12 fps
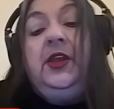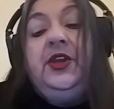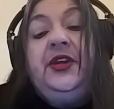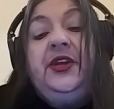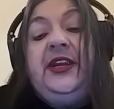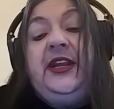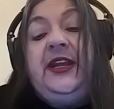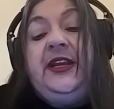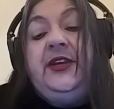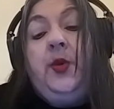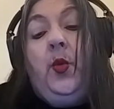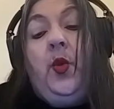Going to
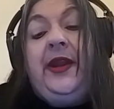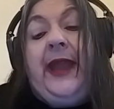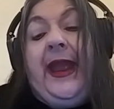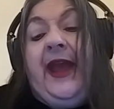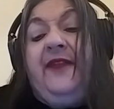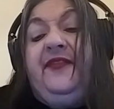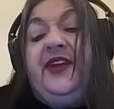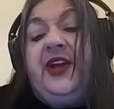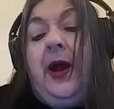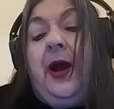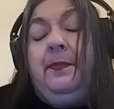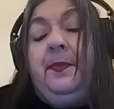need one half a
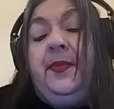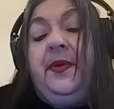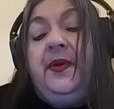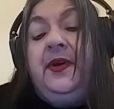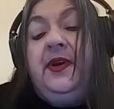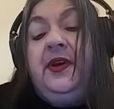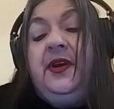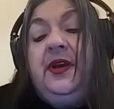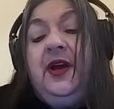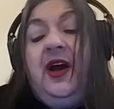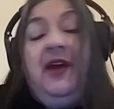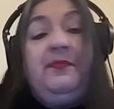cup
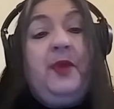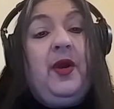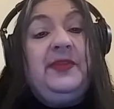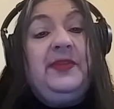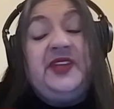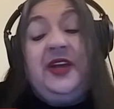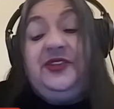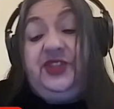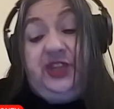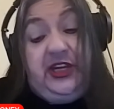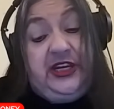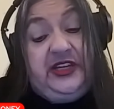of Parmesan
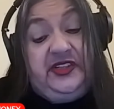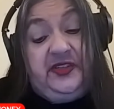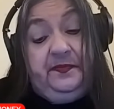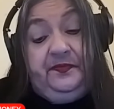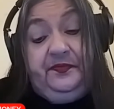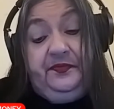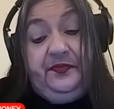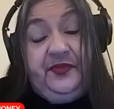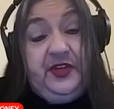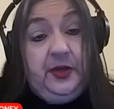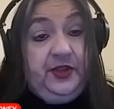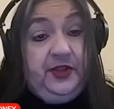cheese,
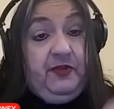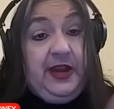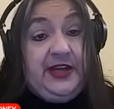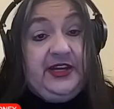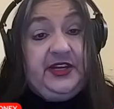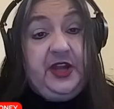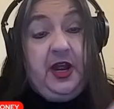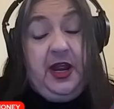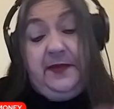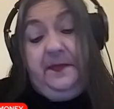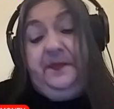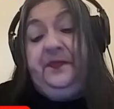you know, the grated
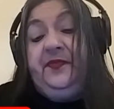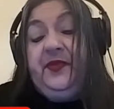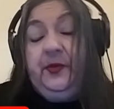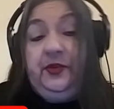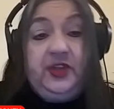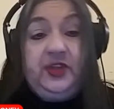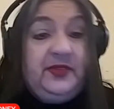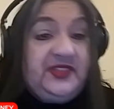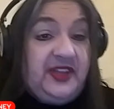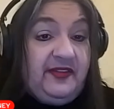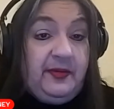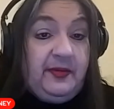kind, which
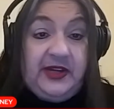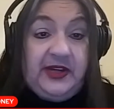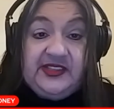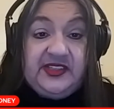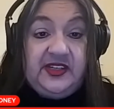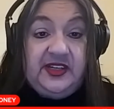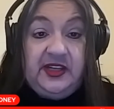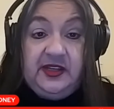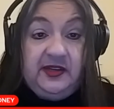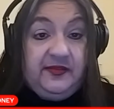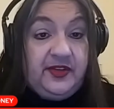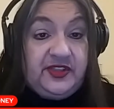almost everyone has sitting in
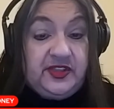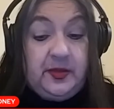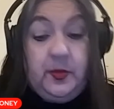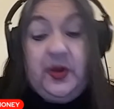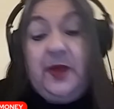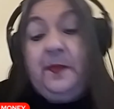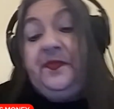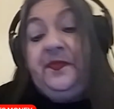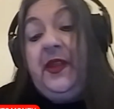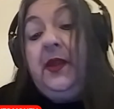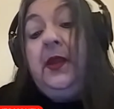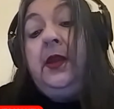their fridge somewhere.
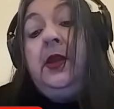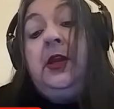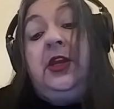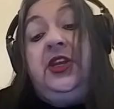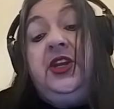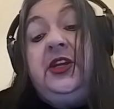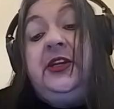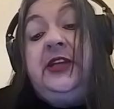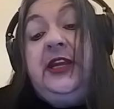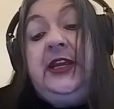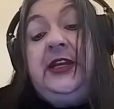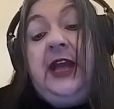You're going to
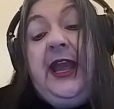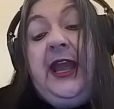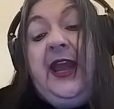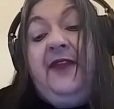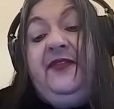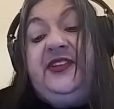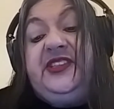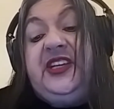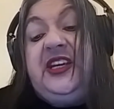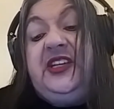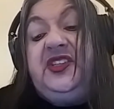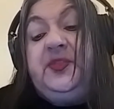need a half a
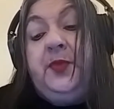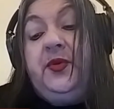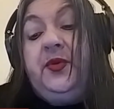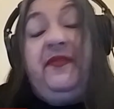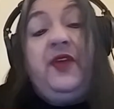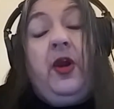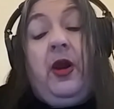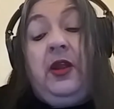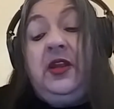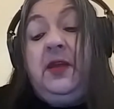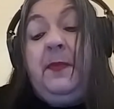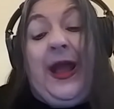teaspoon of
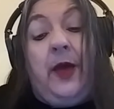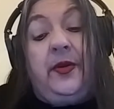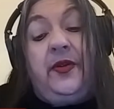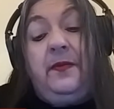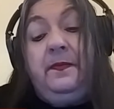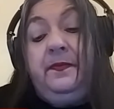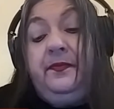garlic powder,